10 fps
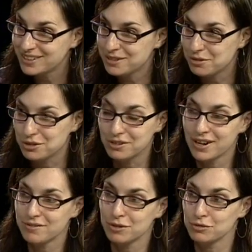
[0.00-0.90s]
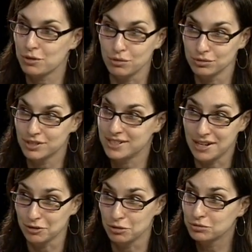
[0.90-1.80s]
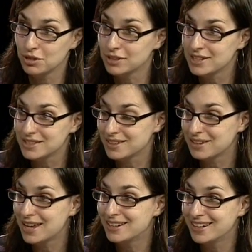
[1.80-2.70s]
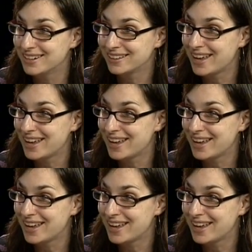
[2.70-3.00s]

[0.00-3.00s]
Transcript: You know, you could have those stale old cookies that are hidden in the